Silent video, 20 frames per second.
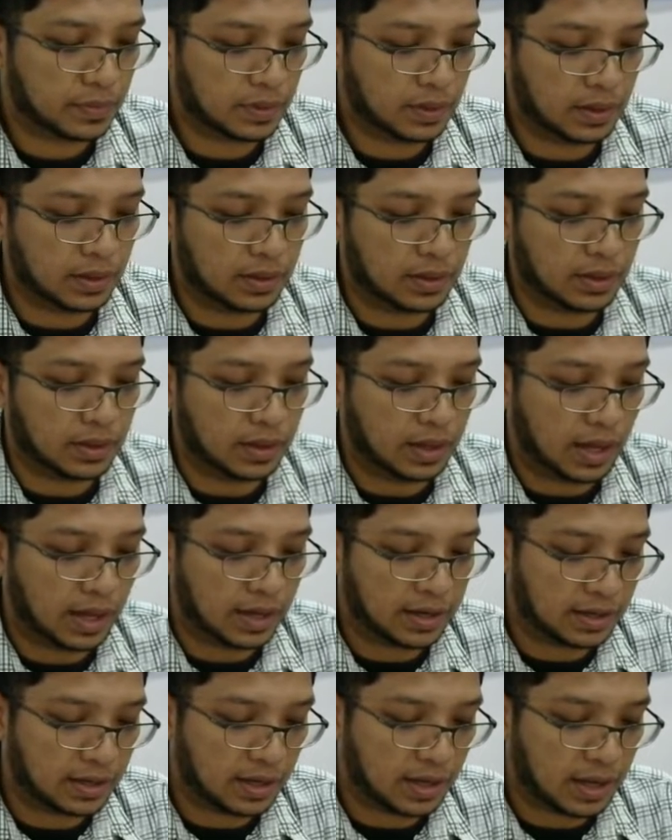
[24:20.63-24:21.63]

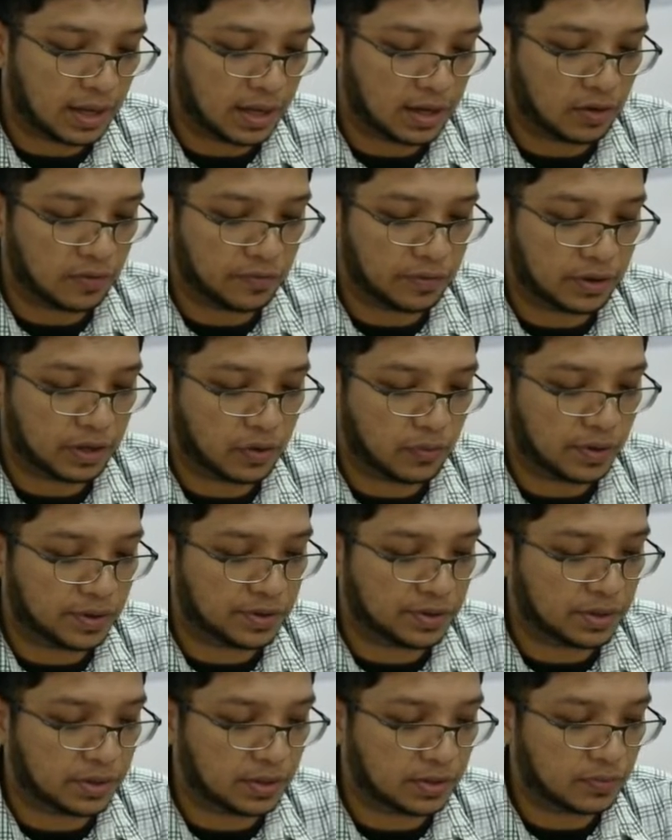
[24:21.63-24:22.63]
other kind of
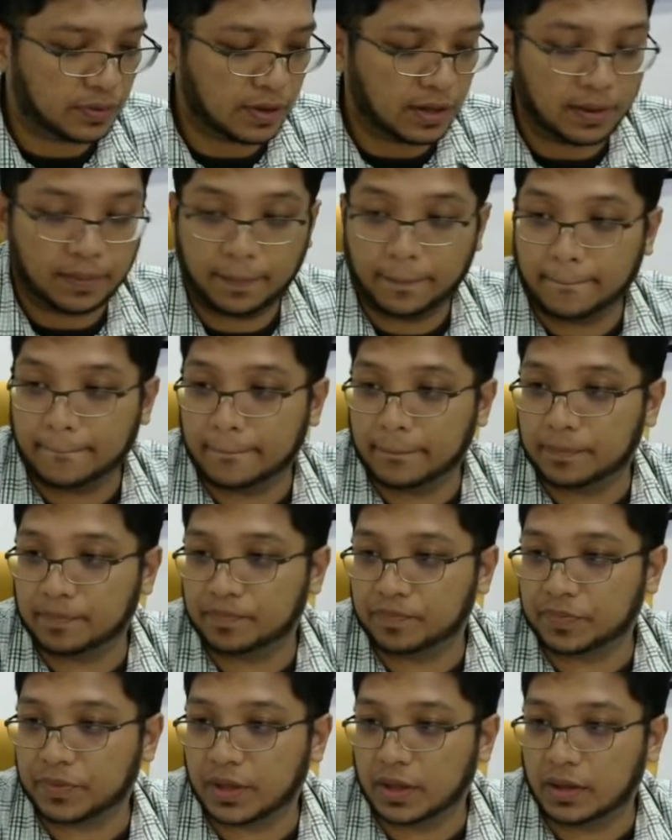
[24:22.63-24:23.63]
equation as well.
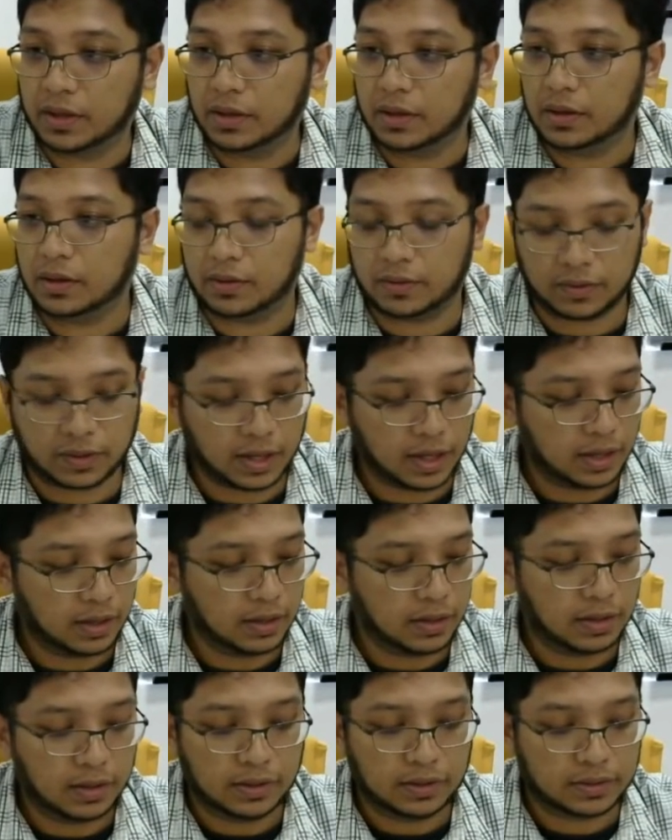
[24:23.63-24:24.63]
Okay,
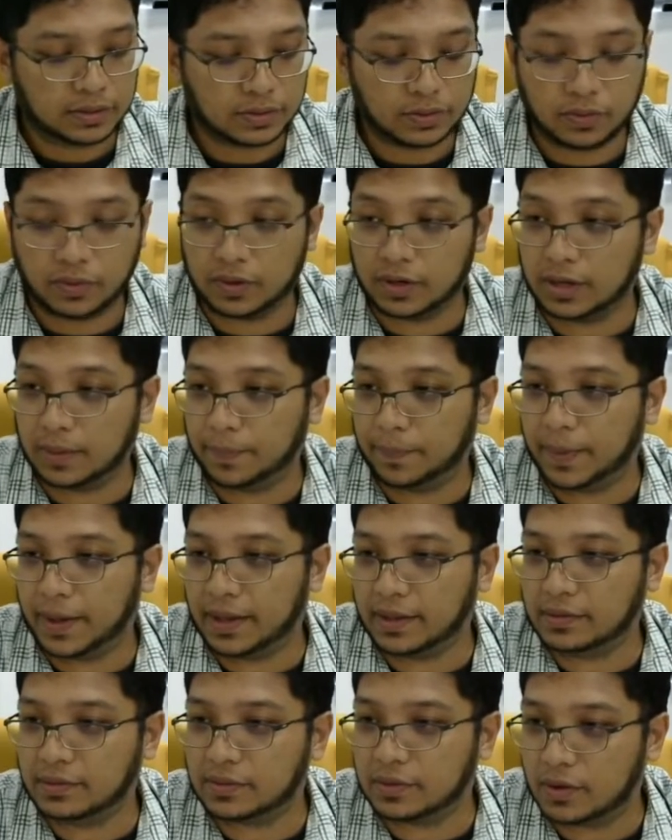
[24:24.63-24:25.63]
so it
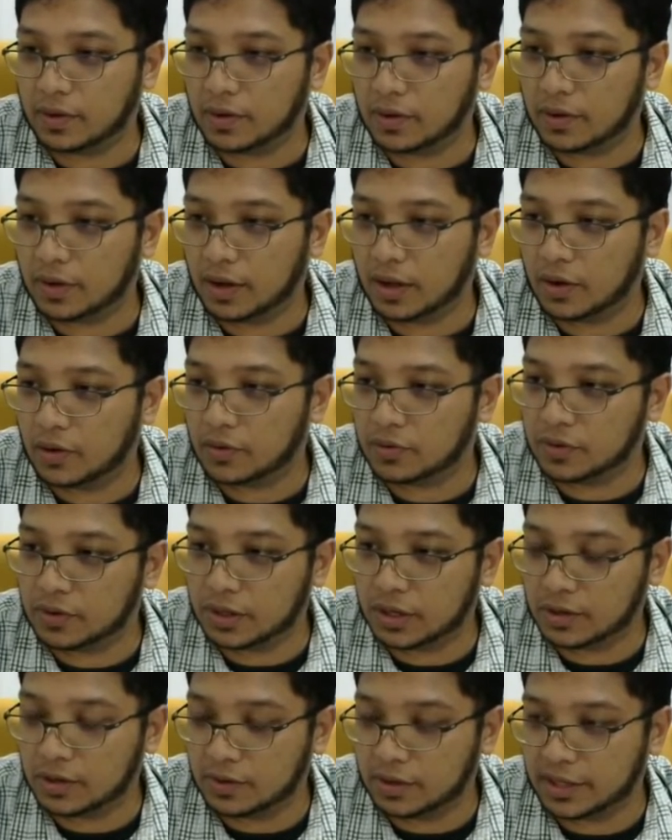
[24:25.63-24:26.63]
depends on how you
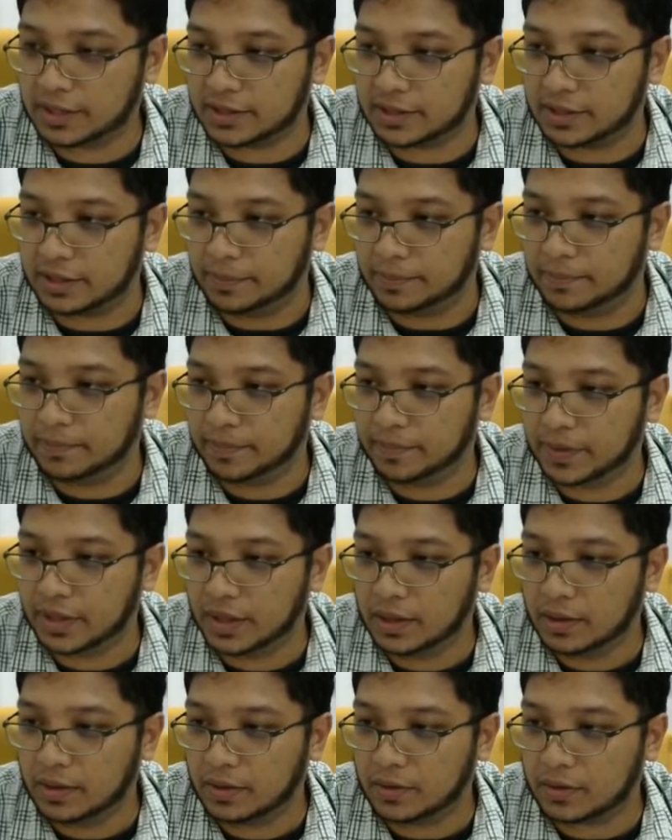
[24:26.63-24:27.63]
calculate them.
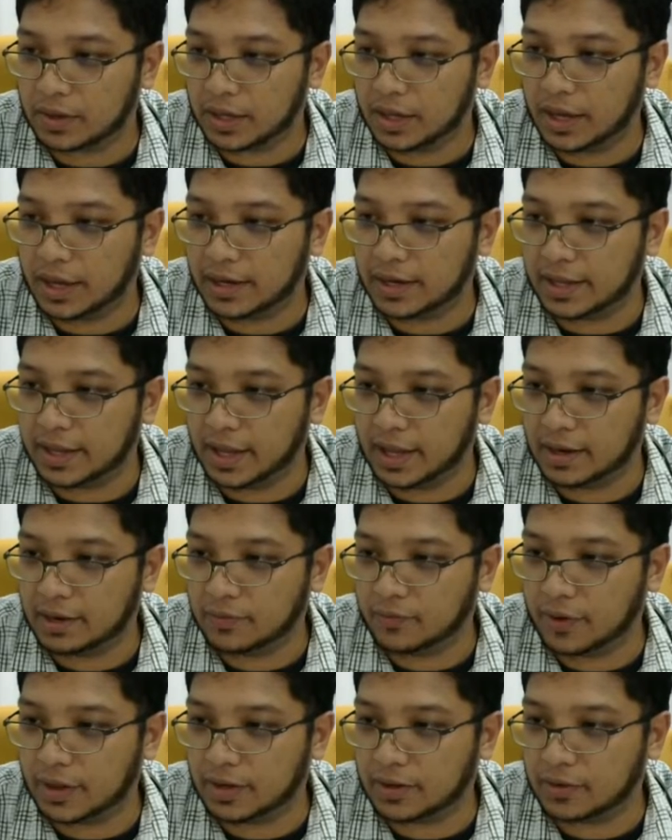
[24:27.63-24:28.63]
Okay, at the end
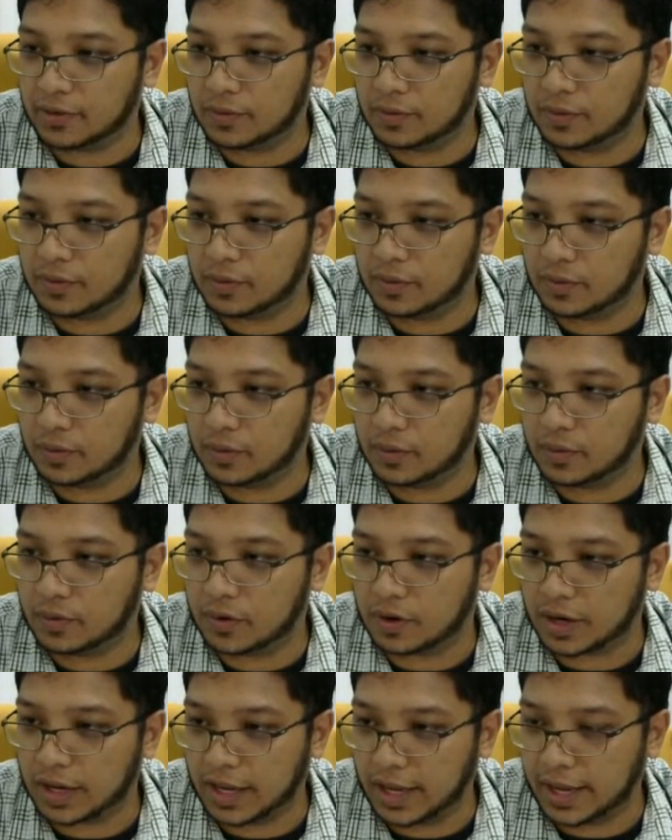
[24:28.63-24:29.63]
when you
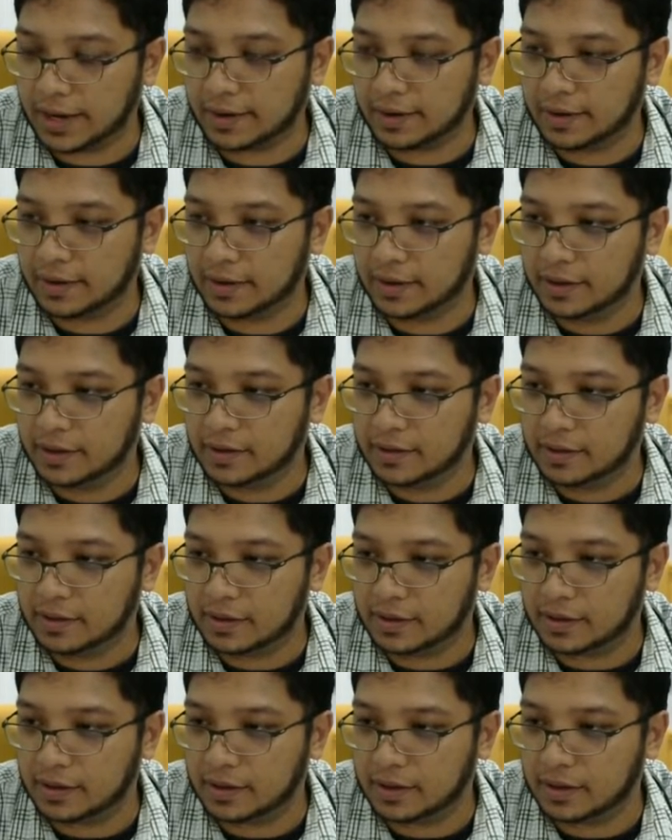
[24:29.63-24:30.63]
create
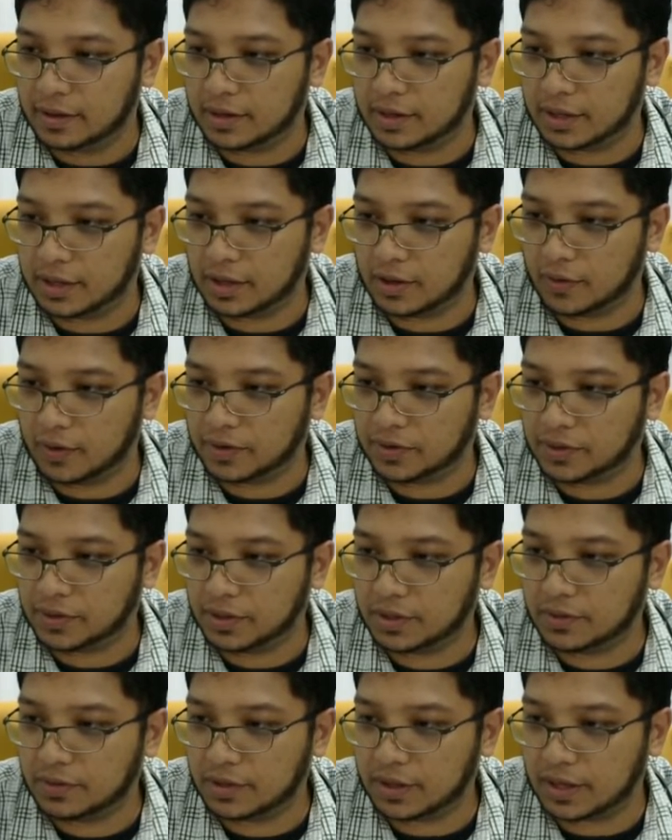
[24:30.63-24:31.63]
the
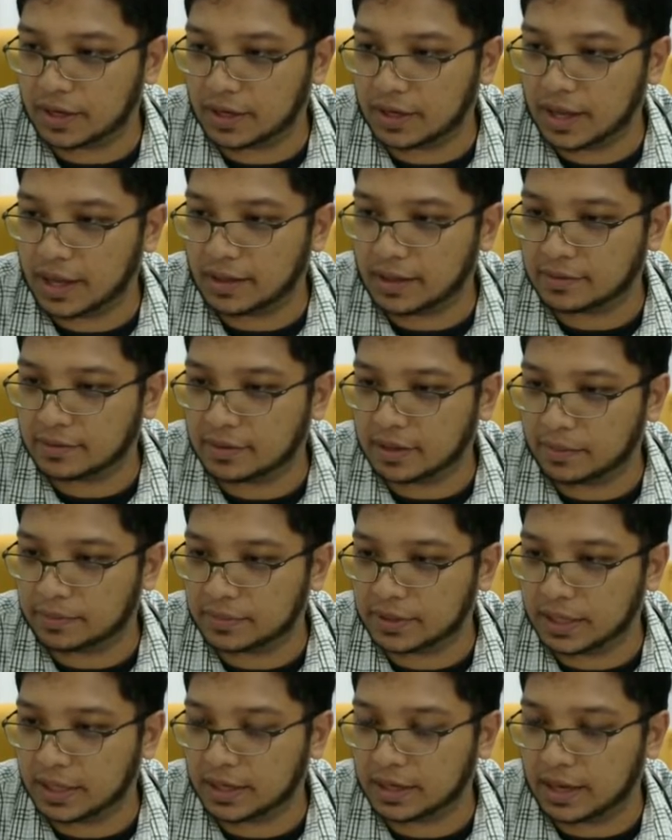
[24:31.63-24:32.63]
equation, you can get
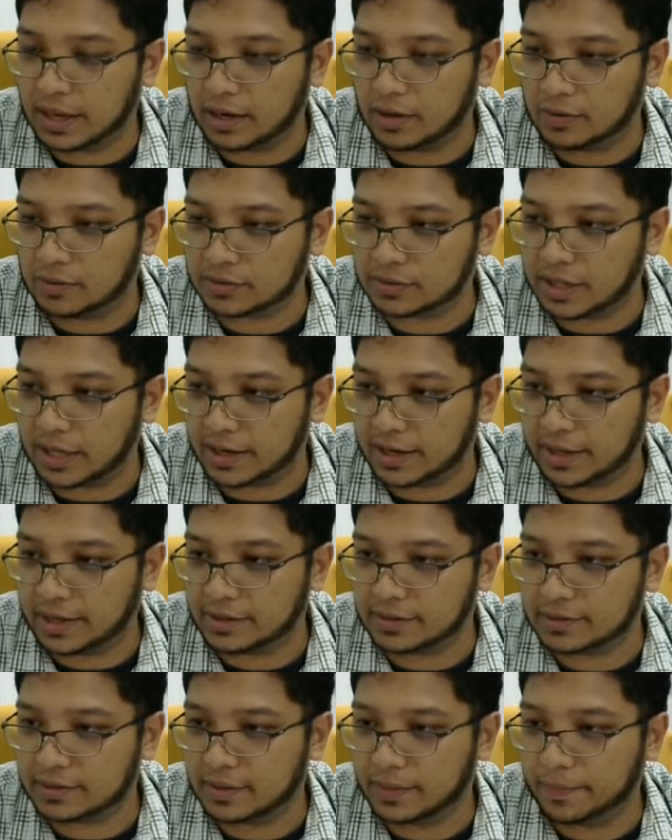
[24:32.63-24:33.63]
something that looks like
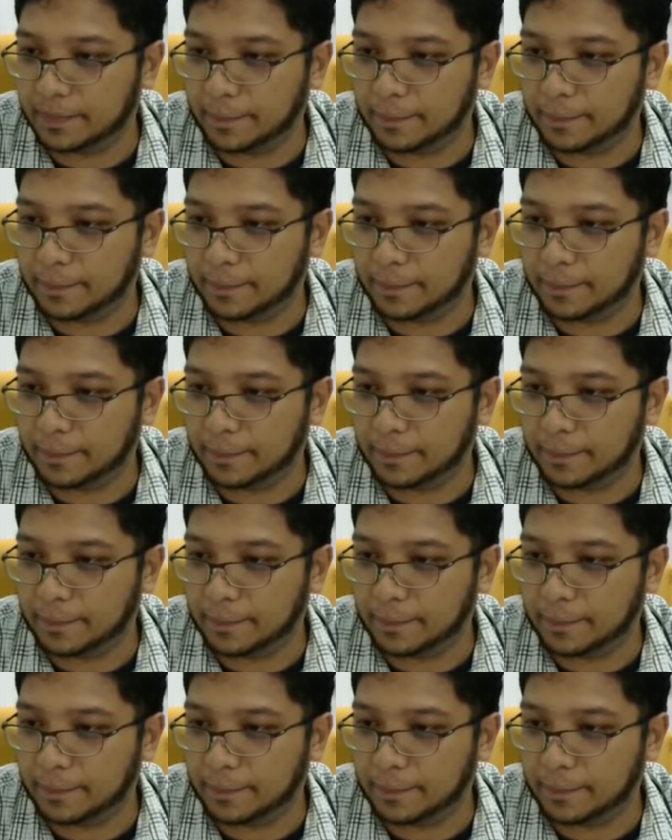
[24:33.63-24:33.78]
this.